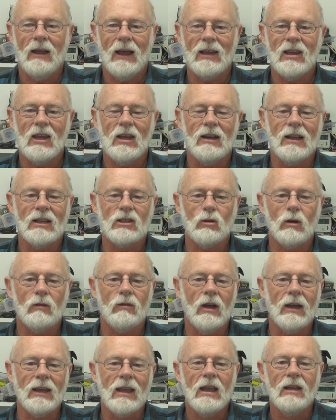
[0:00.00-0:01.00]
again, it's sort
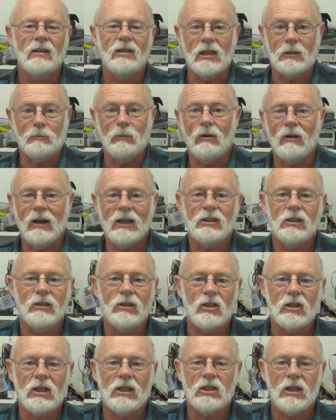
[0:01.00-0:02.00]
of like
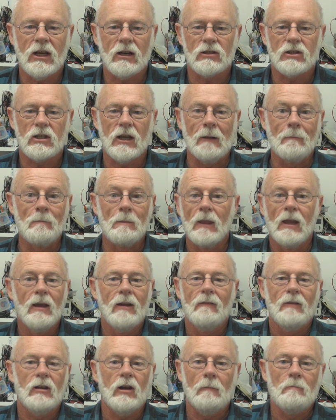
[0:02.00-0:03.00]
desperation. You see channels saying,
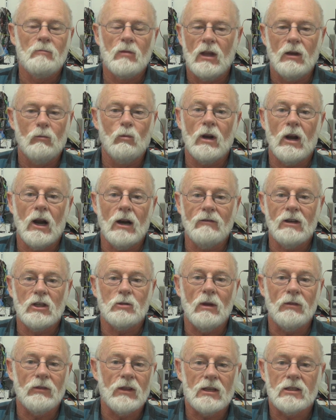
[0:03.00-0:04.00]
you know, when I
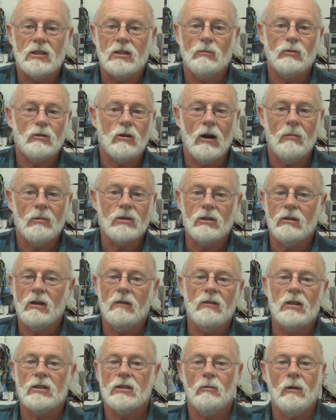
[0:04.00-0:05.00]
reach 1,000 subscribers, I'll
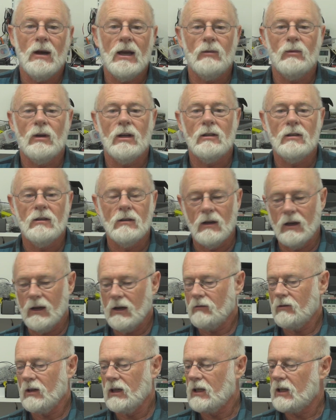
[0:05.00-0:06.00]
give this away. Well, I
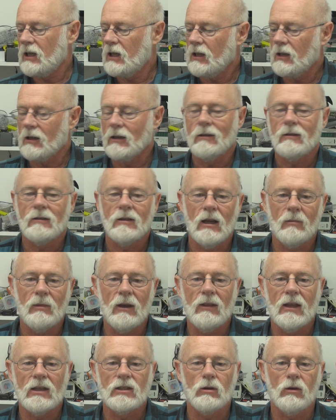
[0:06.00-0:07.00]
don't really care
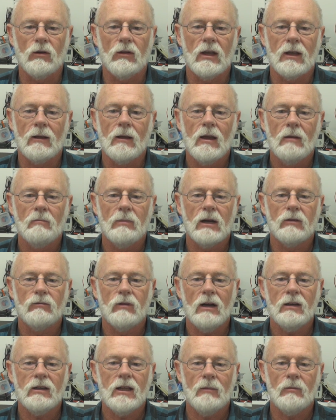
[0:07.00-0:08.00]
about that sort of thing. But if
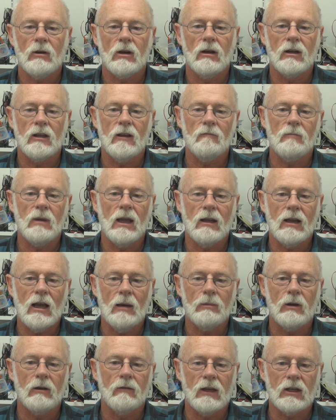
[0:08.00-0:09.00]
Runcam are going to give me a
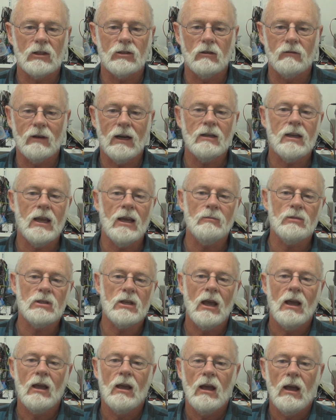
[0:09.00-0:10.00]
couple of extra
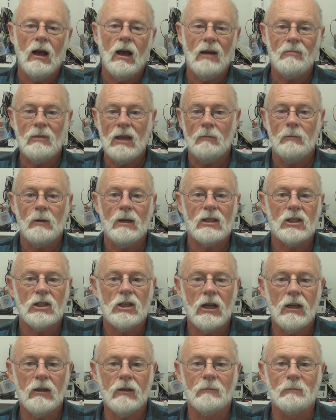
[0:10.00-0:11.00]
Runcams, I'm happy to
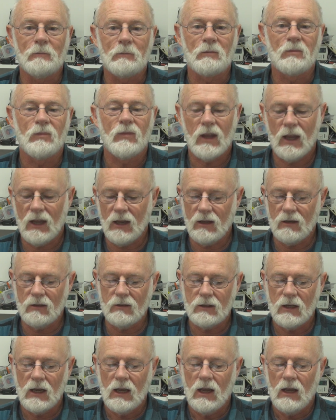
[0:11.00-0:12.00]
share them.
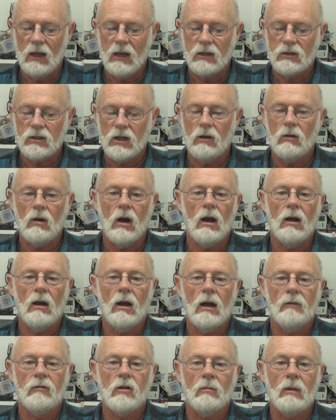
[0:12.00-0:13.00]
And so
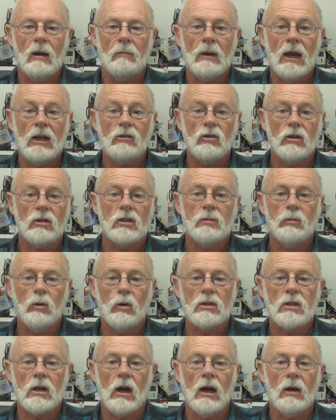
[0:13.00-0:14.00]
I've got my Patreon
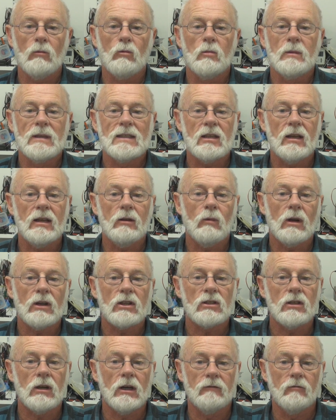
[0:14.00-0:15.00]
supporters. I will be setting
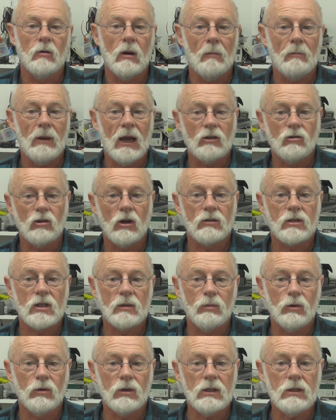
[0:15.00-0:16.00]
one aside for my Patreon
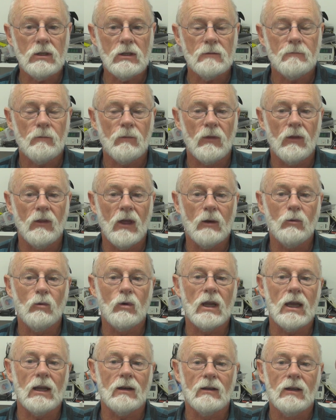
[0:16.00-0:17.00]
supporters. They
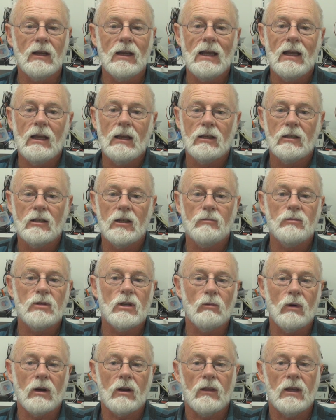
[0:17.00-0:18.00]
will get
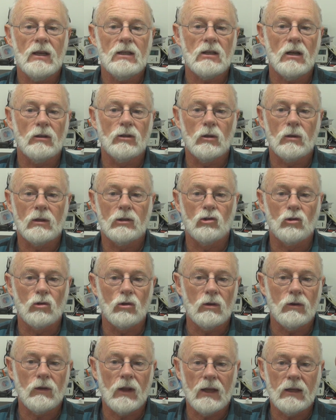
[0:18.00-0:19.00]
dibs at one of these. I'll do a
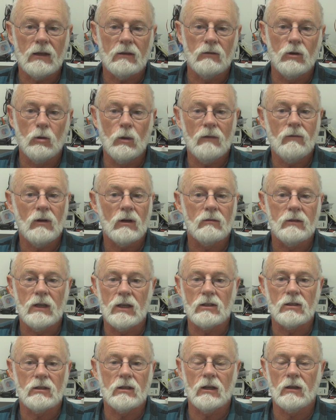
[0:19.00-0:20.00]
draw, and whoever
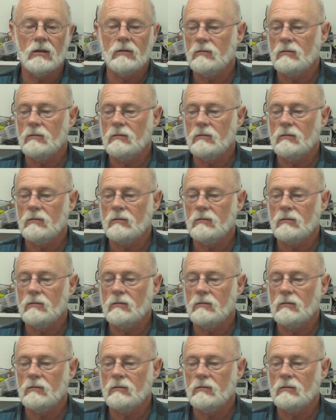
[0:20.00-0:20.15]
gets